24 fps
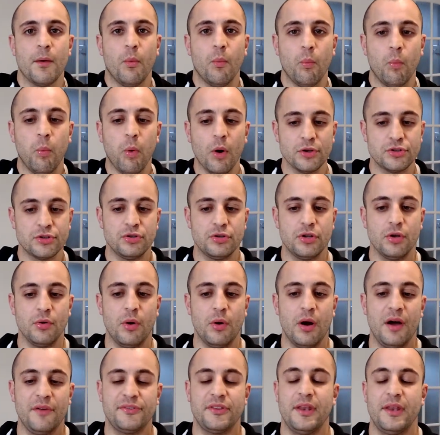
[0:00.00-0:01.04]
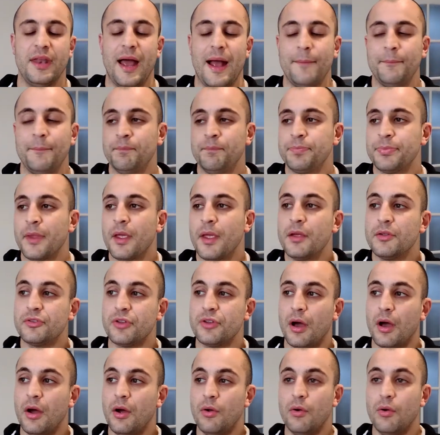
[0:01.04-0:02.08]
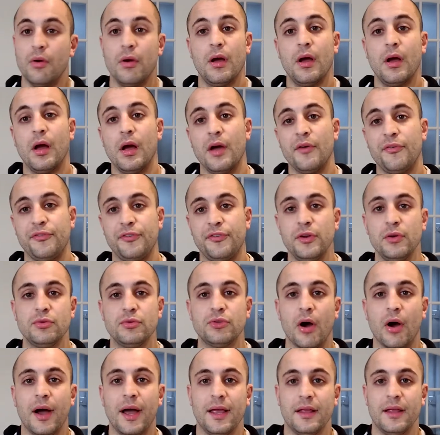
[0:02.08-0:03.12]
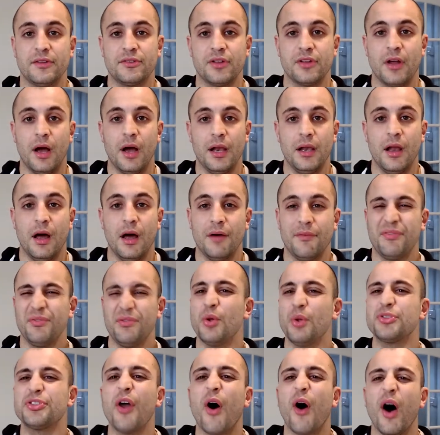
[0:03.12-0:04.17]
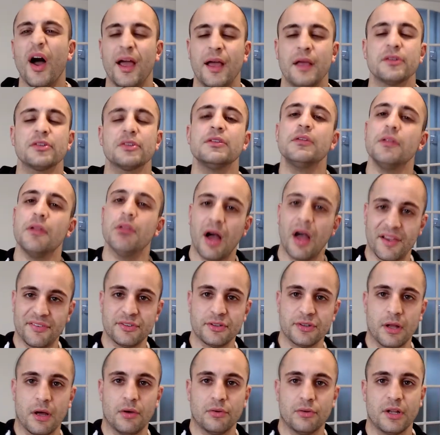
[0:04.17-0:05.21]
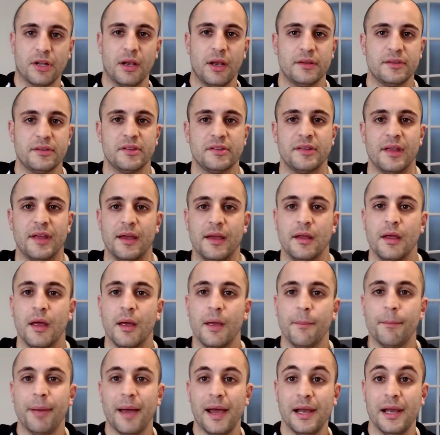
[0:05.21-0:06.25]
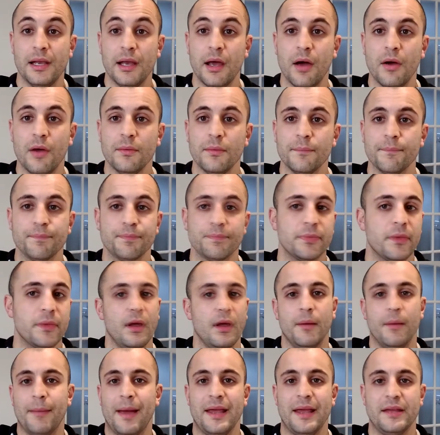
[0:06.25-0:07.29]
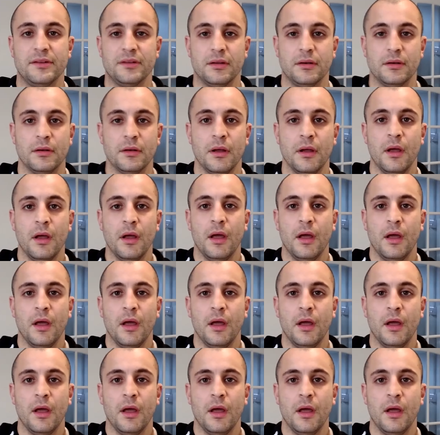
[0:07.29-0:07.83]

What do you do after that? So a few diets that I love, not diets, lifestyles I like to say. Paleo, amazing.